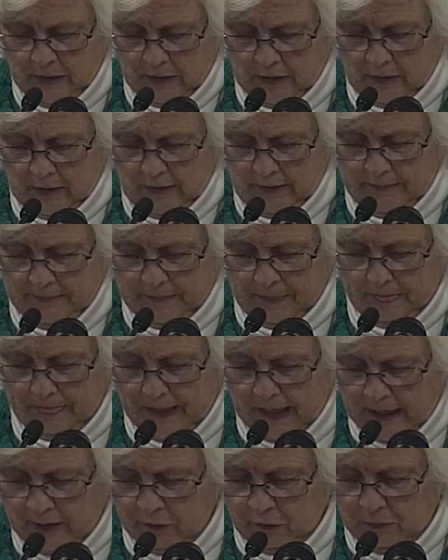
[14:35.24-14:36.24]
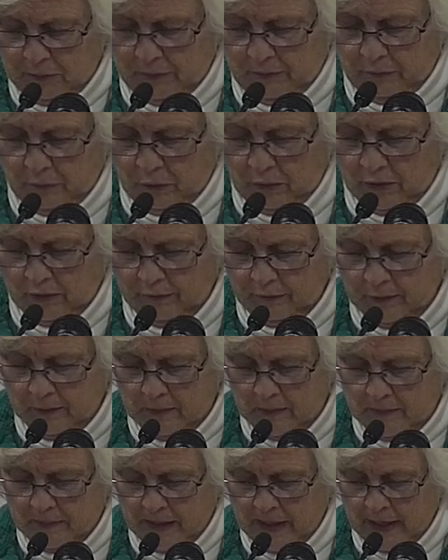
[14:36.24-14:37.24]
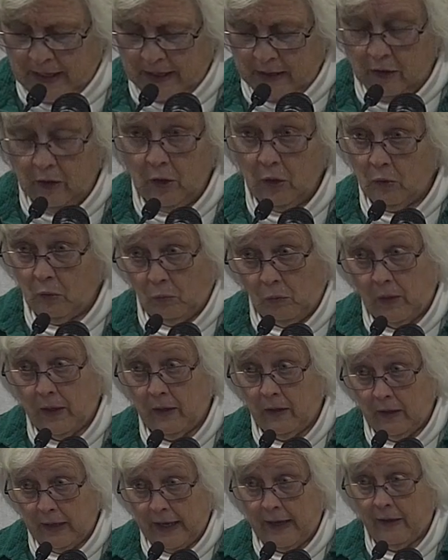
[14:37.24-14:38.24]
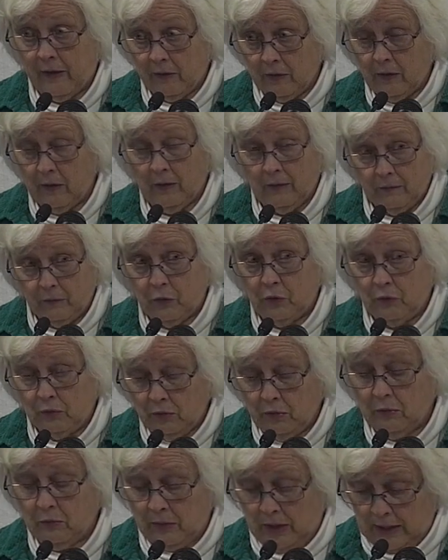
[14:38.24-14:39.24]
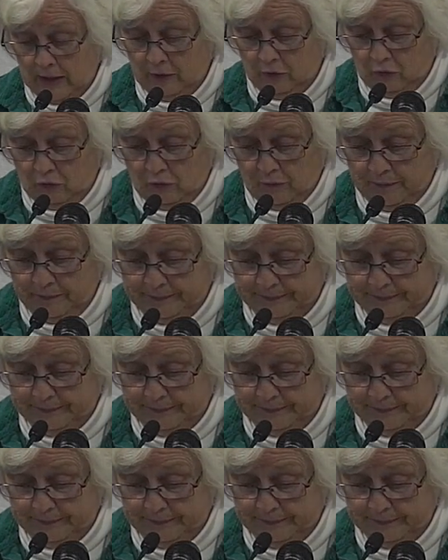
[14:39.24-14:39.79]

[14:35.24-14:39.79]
it, as before, from a bag well out of tooth range.